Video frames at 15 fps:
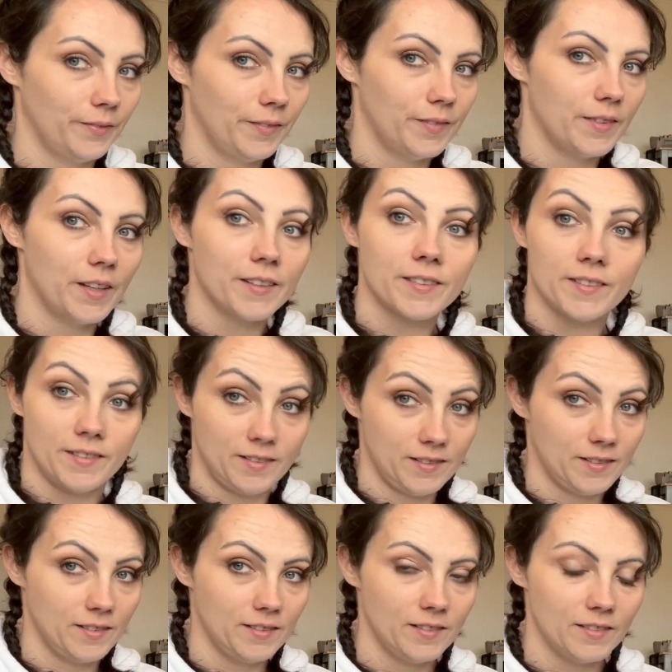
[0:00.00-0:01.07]

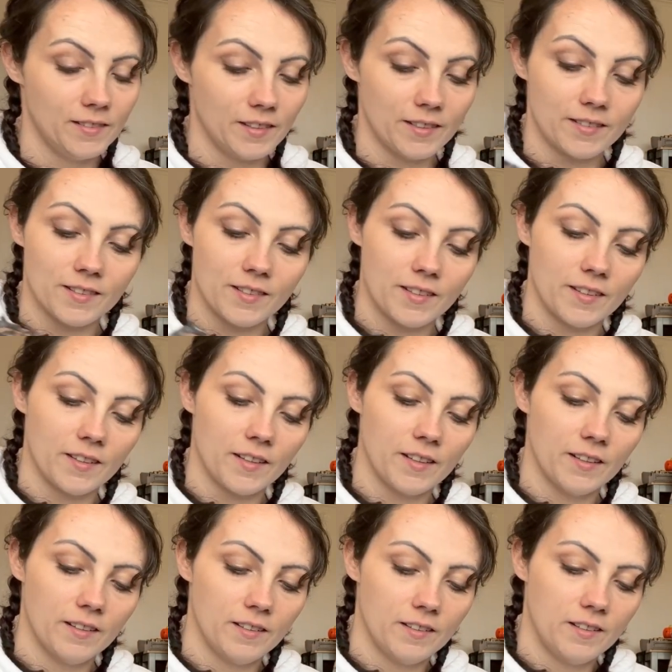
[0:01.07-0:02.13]
That's the thing
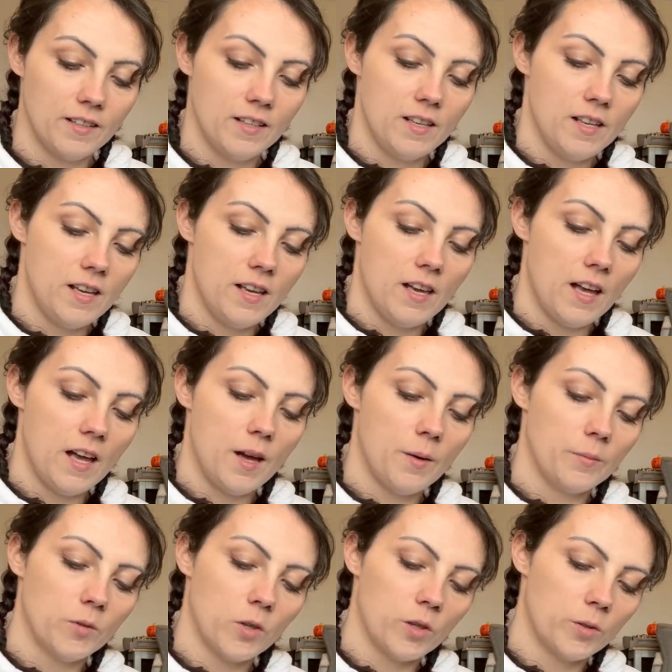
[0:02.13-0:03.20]
there.
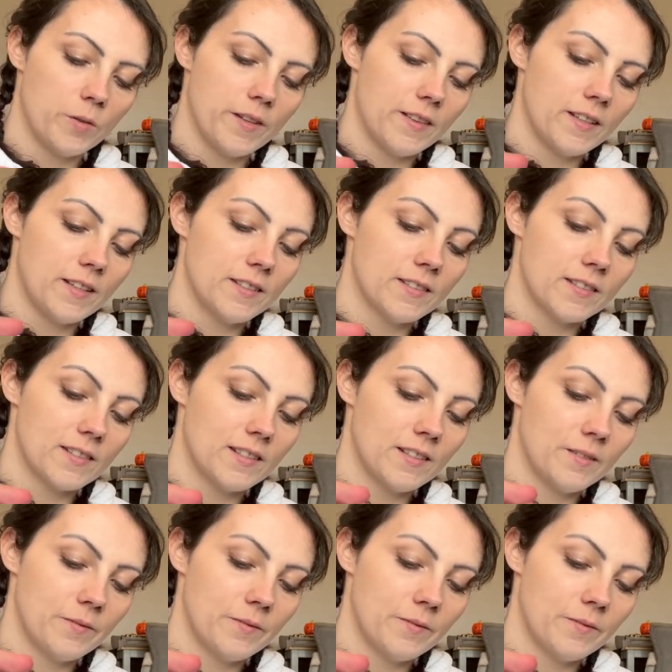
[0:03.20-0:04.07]
I'm not gonna eat these.